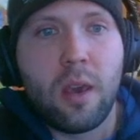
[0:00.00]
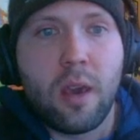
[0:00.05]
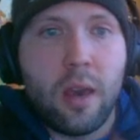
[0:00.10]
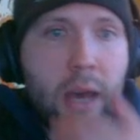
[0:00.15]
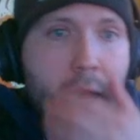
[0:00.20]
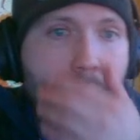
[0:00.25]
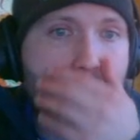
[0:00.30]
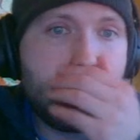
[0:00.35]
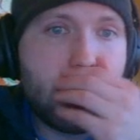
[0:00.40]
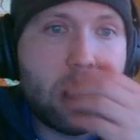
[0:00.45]

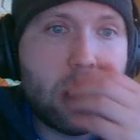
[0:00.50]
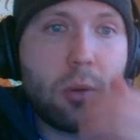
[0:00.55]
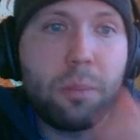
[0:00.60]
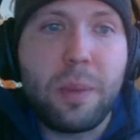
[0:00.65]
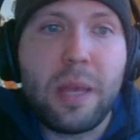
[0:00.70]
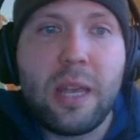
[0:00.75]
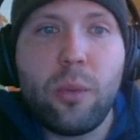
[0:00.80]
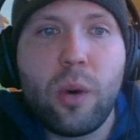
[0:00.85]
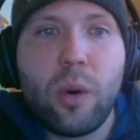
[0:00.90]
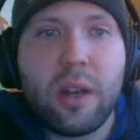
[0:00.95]
Um, so
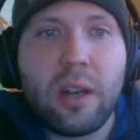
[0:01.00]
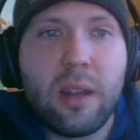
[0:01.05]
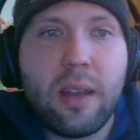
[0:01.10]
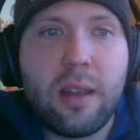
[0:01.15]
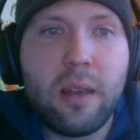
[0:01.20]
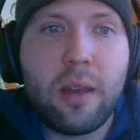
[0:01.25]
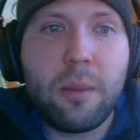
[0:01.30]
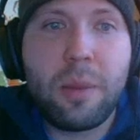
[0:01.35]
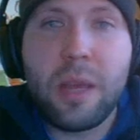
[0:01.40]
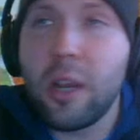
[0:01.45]
P1
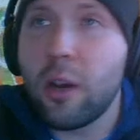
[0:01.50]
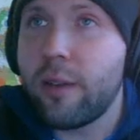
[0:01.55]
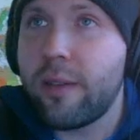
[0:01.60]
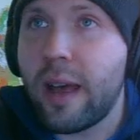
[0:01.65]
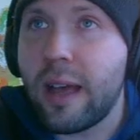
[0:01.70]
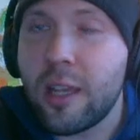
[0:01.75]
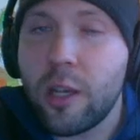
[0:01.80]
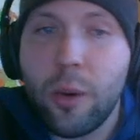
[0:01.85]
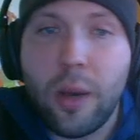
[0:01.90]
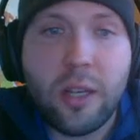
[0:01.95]
peer
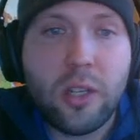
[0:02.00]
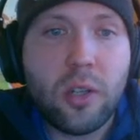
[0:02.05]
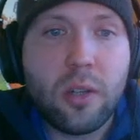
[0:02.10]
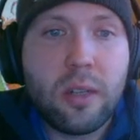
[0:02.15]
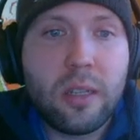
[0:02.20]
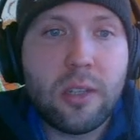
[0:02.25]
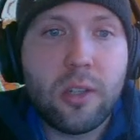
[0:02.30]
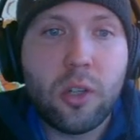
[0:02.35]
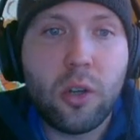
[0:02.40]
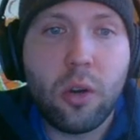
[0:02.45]
evaluation
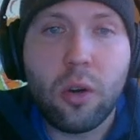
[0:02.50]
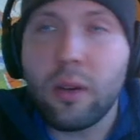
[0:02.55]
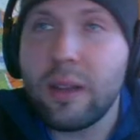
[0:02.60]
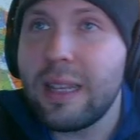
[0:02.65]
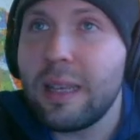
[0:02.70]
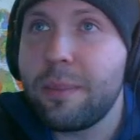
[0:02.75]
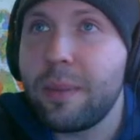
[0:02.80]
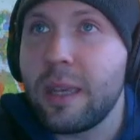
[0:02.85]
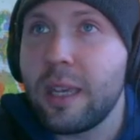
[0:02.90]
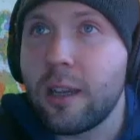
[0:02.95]
is
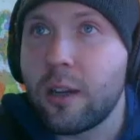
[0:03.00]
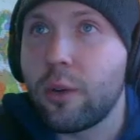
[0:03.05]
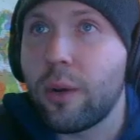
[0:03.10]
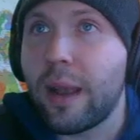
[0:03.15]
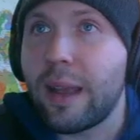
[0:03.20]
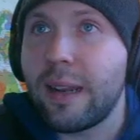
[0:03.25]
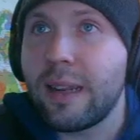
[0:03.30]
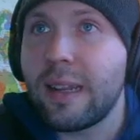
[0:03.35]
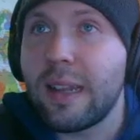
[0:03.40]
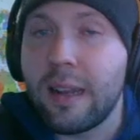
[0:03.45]
currently being
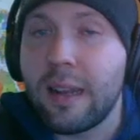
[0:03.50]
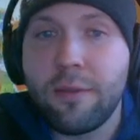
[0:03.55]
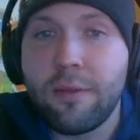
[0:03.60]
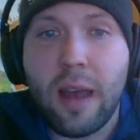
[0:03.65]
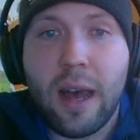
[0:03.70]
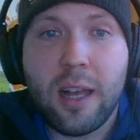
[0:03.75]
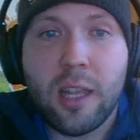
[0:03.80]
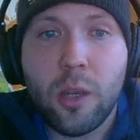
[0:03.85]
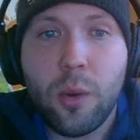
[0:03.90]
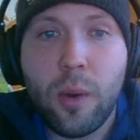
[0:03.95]
graded and
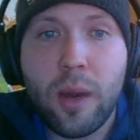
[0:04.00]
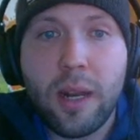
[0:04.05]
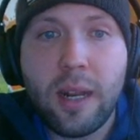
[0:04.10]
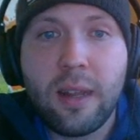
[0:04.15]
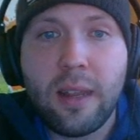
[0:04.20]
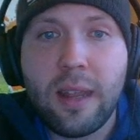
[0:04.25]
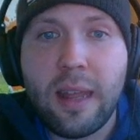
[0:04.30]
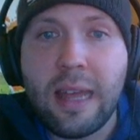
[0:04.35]
evaluated,